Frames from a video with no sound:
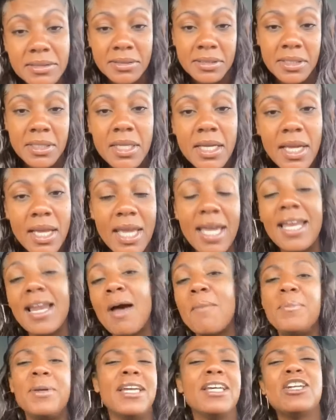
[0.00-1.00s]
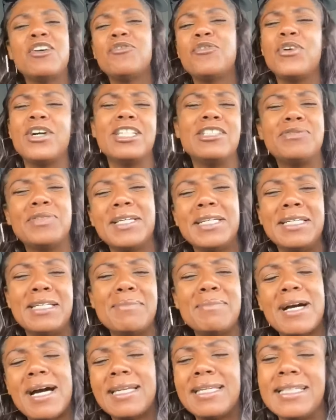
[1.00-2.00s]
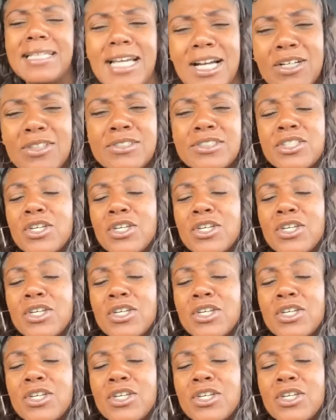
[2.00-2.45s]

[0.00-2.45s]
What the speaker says: And I'm being a voice for anybody else